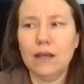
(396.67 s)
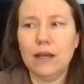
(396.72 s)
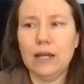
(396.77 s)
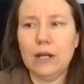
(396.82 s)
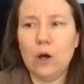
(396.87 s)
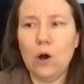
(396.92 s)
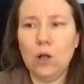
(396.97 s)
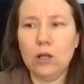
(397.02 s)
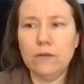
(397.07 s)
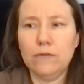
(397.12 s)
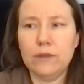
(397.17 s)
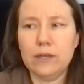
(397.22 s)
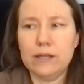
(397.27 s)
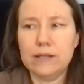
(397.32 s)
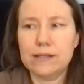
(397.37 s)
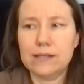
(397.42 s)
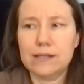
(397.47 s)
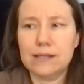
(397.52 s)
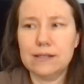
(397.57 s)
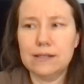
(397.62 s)
all of
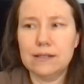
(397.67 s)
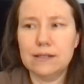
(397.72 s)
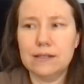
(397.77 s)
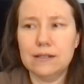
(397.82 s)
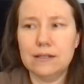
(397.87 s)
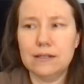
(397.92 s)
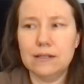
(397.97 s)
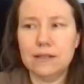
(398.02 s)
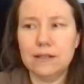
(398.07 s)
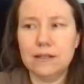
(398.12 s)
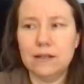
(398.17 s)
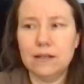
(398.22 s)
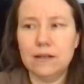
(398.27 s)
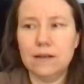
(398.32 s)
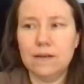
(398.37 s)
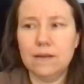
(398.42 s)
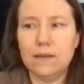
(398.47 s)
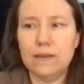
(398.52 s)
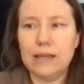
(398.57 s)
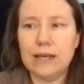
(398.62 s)
these
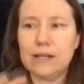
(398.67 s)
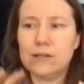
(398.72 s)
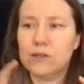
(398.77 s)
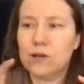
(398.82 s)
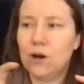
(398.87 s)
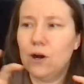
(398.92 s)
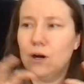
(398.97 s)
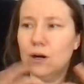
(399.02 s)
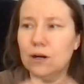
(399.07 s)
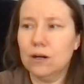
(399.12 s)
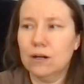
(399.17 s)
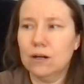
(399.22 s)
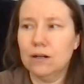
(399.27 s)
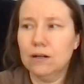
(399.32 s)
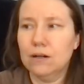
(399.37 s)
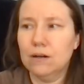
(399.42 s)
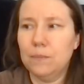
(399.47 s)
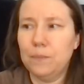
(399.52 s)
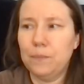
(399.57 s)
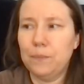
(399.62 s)
things
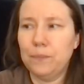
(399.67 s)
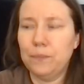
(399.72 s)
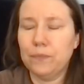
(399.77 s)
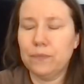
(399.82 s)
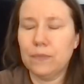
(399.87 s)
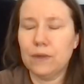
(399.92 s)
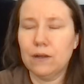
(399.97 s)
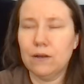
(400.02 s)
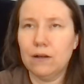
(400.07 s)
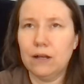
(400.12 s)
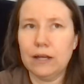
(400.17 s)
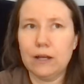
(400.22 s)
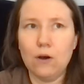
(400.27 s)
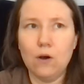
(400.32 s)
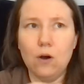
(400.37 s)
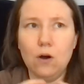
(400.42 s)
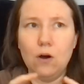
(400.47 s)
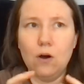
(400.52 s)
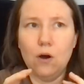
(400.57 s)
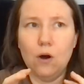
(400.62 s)
are like
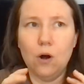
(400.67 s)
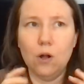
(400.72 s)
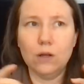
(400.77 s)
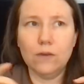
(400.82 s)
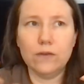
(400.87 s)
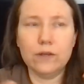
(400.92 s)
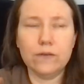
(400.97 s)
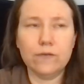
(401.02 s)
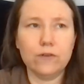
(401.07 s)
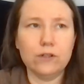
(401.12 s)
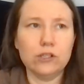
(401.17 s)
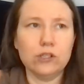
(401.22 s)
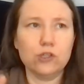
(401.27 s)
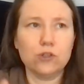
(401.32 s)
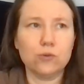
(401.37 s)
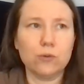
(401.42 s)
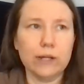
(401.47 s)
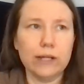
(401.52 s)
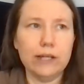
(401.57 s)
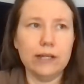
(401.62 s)
all the different
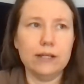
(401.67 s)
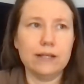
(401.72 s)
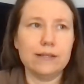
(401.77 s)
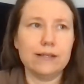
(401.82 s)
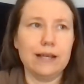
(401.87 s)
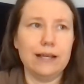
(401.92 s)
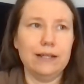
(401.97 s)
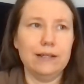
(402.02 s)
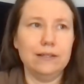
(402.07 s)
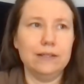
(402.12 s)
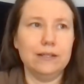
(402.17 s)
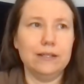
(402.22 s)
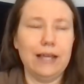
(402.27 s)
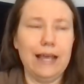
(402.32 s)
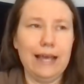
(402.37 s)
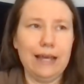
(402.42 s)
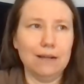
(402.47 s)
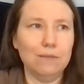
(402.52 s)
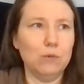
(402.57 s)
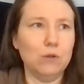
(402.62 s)
trees and
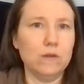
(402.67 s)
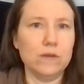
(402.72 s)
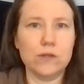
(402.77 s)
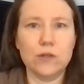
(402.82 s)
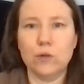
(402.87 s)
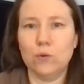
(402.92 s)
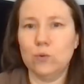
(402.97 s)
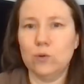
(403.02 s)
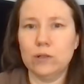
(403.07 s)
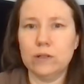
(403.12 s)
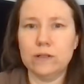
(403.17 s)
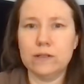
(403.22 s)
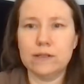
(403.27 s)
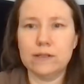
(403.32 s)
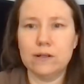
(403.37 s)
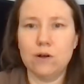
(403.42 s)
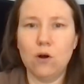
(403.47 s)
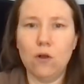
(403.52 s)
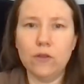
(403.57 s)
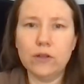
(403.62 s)
animals in the woods
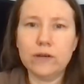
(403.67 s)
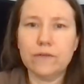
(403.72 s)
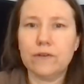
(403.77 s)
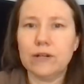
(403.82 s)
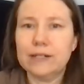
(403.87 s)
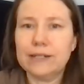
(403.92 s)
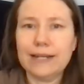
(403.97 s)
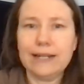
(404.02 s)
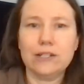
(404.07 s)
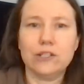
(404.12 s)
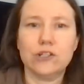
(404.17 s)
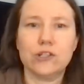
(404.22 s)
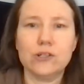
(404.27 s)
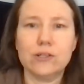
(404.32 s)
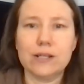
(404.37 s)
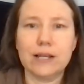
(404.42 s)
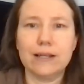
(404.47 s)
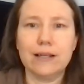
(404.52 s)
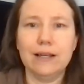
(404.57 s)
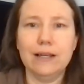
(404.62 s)
and all the different
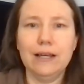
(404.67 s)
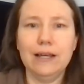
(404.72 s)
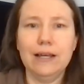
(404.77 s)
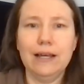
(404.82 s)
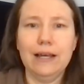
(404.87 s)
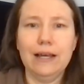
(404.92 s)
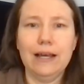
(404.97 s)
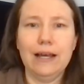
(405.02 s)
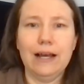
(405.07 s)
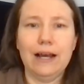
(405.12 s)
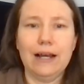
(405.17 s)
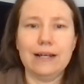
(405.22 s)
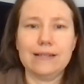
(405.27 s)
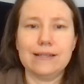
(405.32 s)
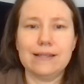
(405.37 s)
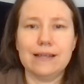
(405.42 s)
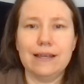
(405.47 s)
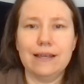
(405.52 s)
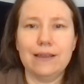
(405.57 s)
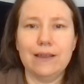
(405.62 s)
dangers. I
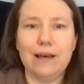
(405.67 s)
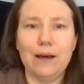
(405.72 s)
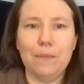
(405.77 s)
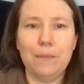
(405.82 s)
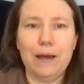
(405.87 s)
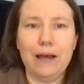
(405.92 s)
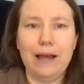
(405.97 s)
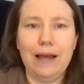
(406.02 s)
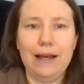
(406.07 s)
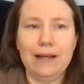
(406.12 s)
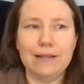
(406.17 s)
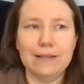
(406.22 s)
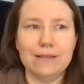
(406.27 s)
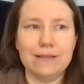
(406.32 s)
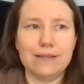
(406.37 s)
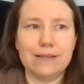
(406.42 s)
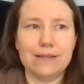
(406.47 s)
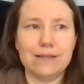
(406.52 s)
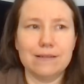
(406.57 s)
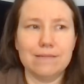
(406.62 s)
see them
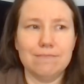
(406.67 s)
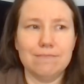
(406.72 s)
as